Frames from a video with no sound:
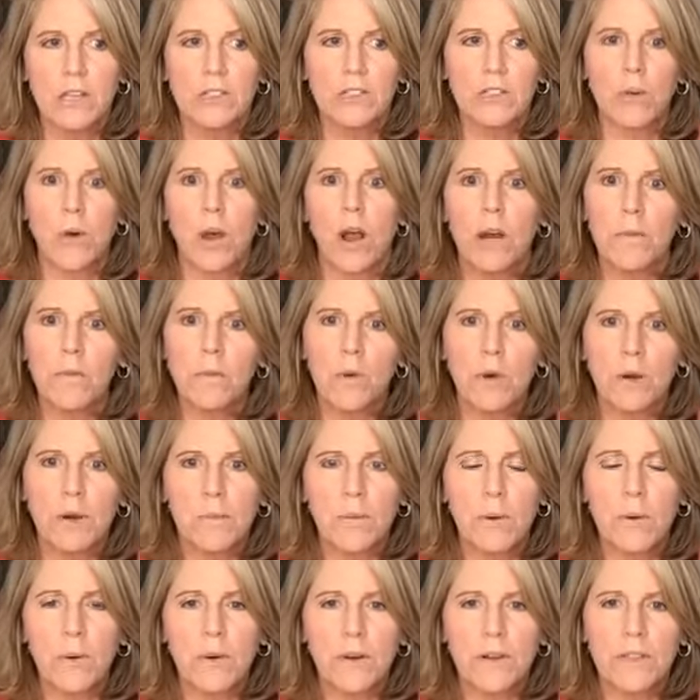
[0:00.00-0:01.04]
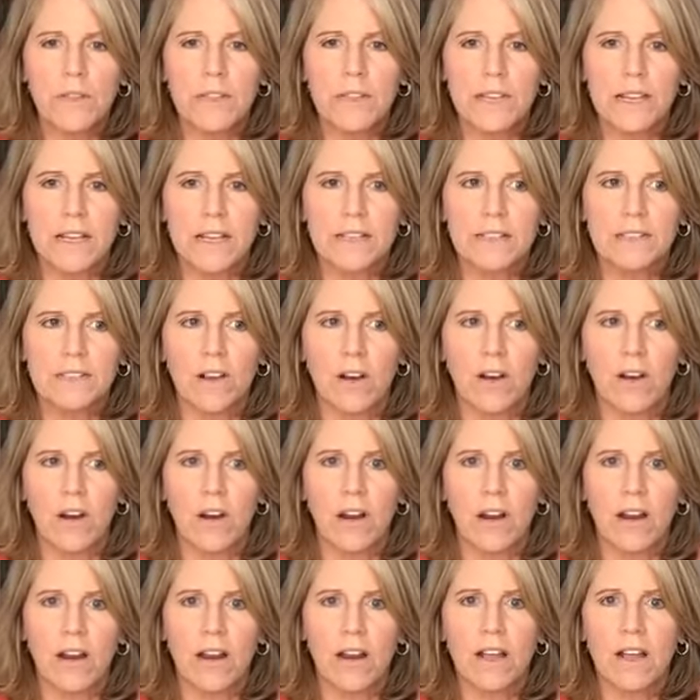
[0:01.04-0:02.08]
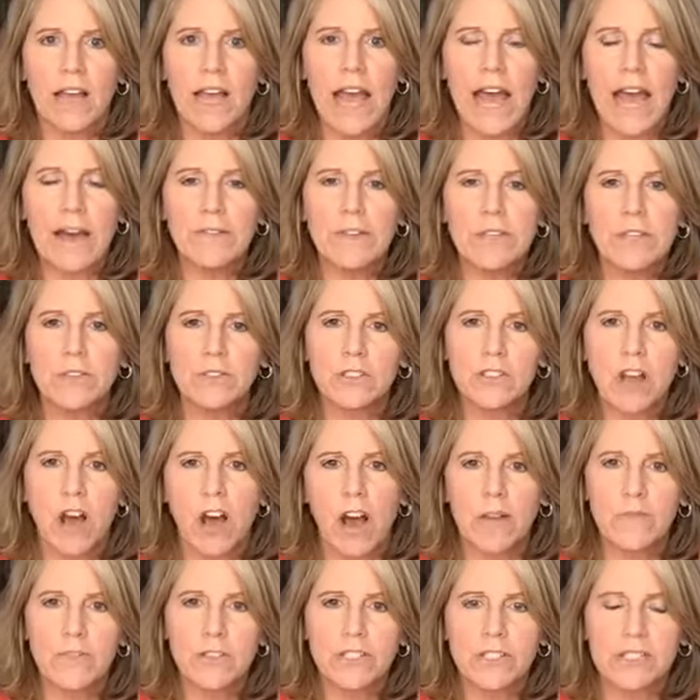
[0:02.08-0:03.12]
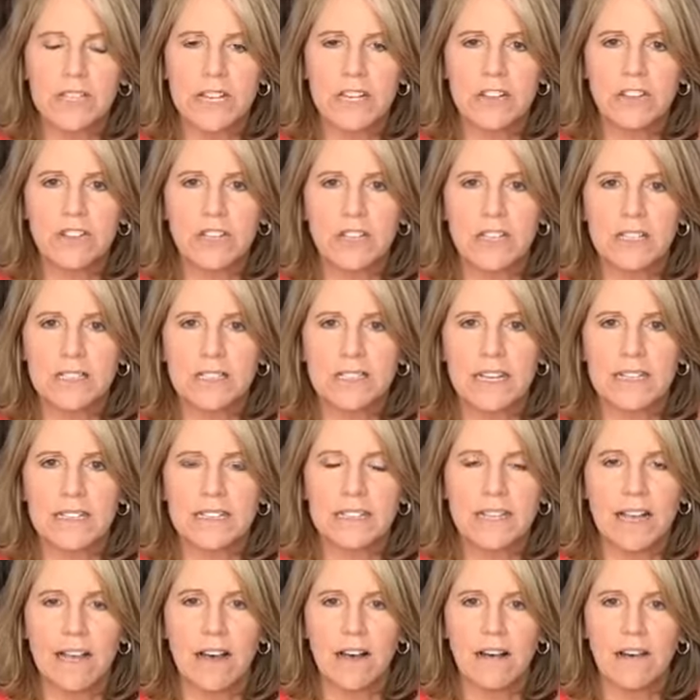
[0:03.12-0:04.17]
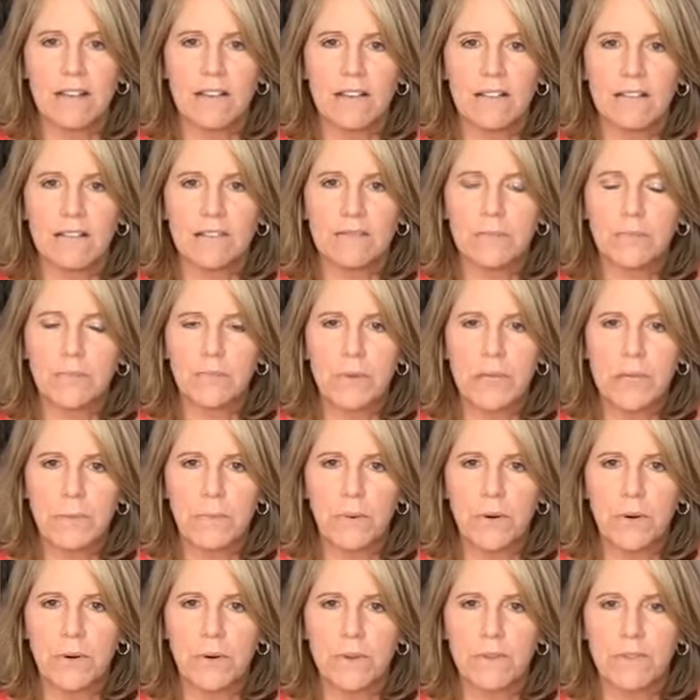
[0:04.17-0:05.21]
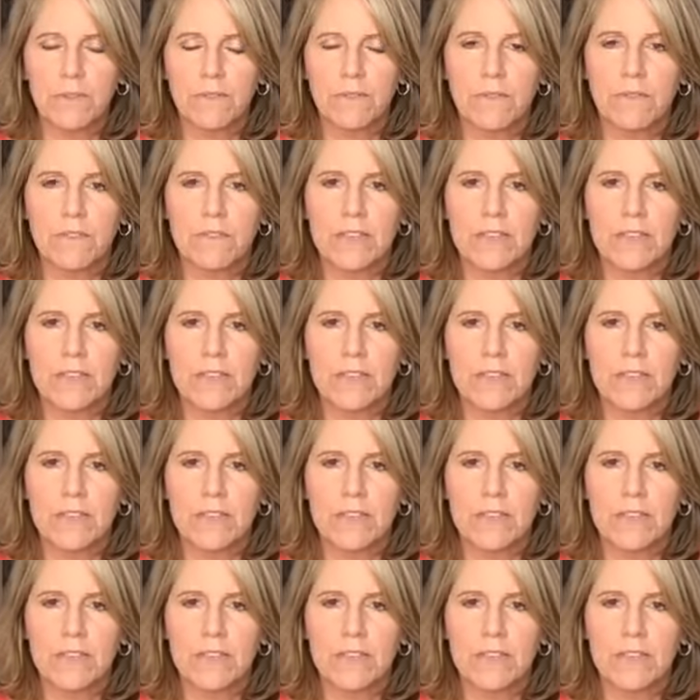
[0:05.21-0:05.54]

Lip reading: So our more important things are having those conversations that sell people